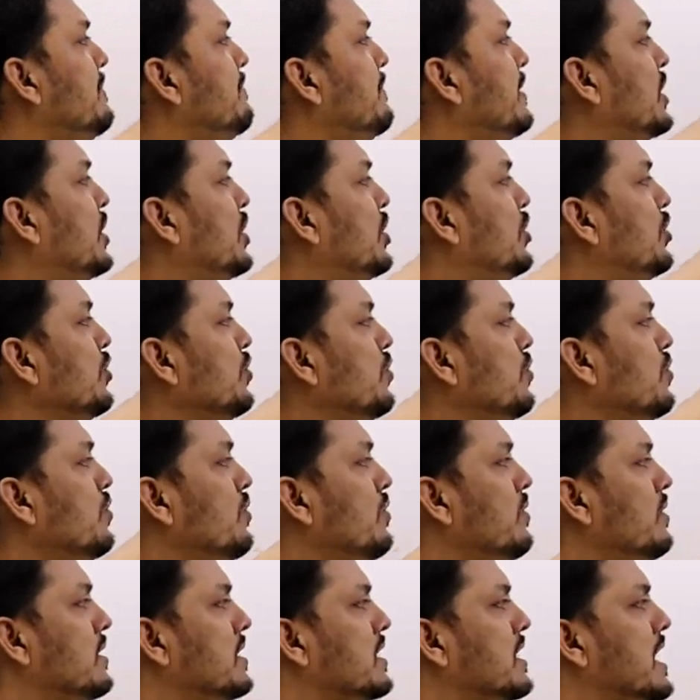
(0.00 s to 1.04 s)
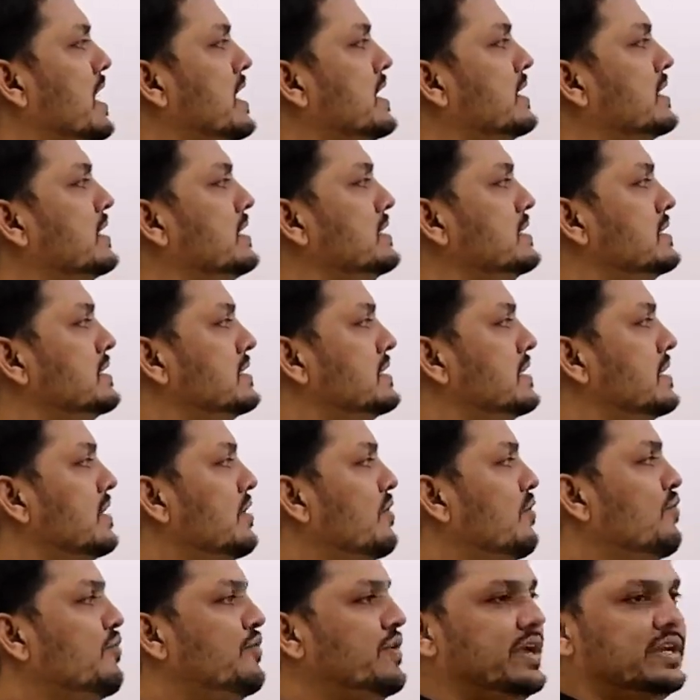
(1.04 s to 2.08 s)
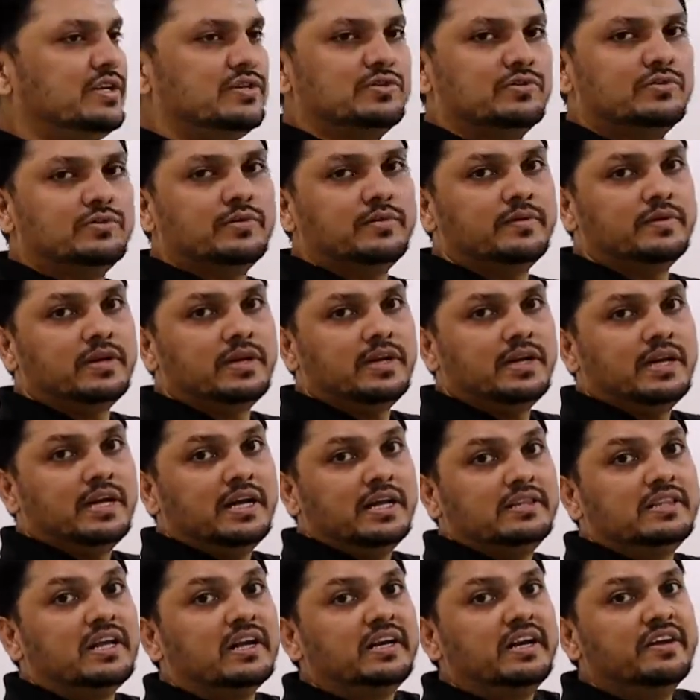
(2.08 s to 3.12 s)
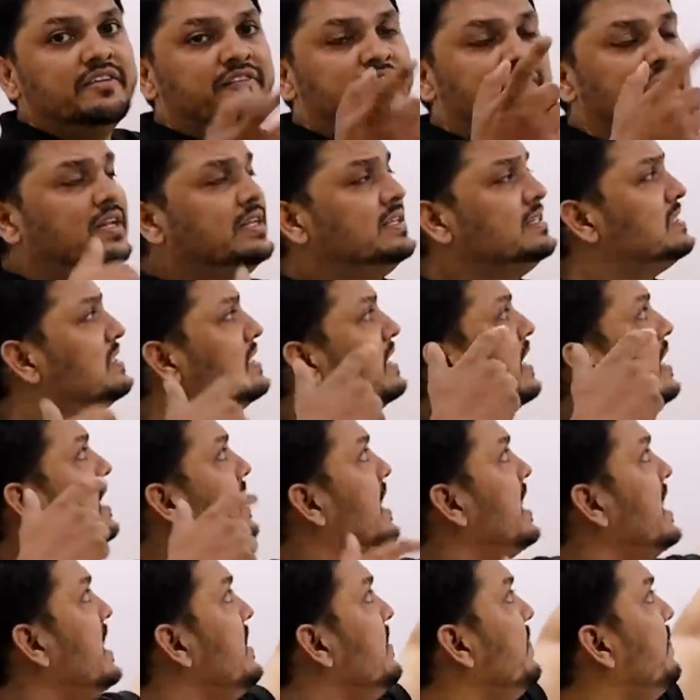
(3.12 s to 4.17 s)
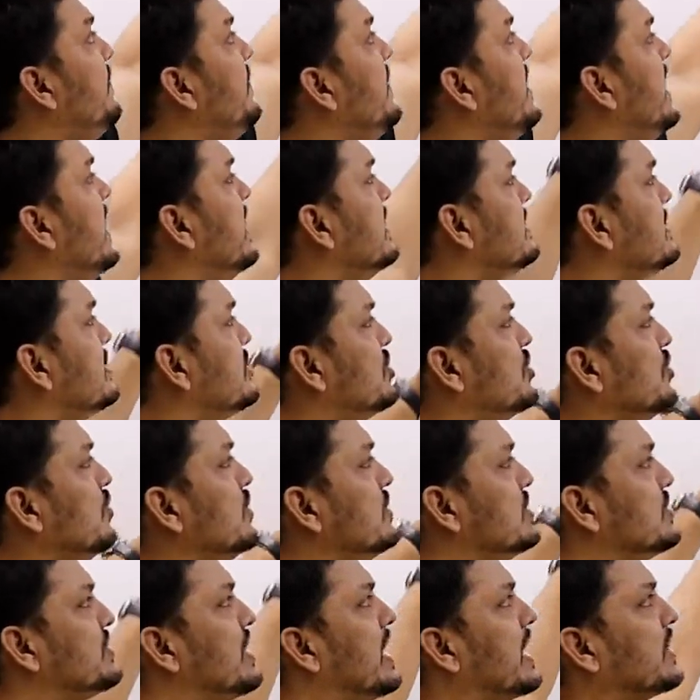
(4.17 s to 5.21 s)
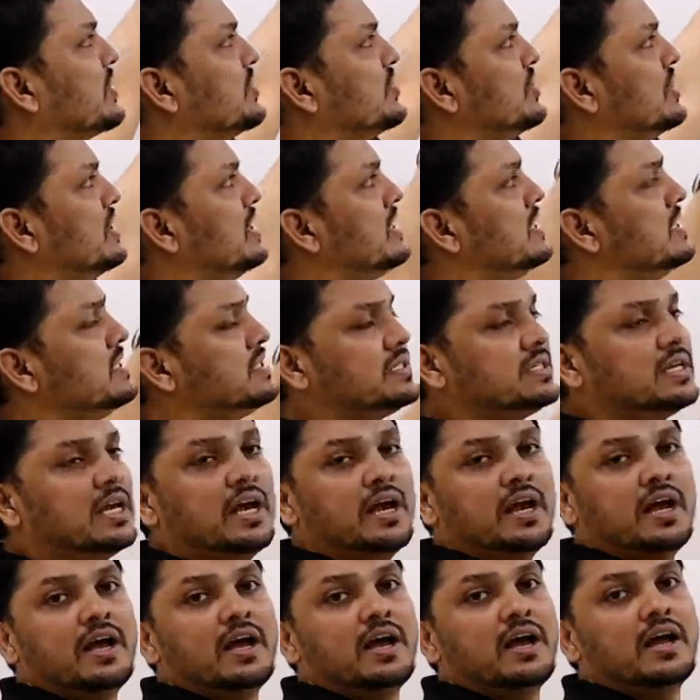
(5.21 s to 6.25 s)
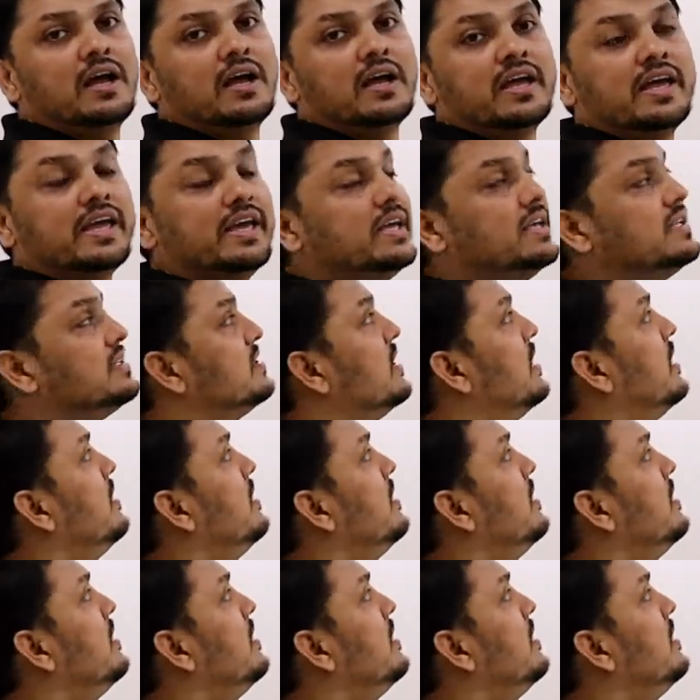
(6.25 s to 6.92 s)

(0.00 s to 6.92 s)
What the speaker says: number 2 contains V2. The difference in these two structures is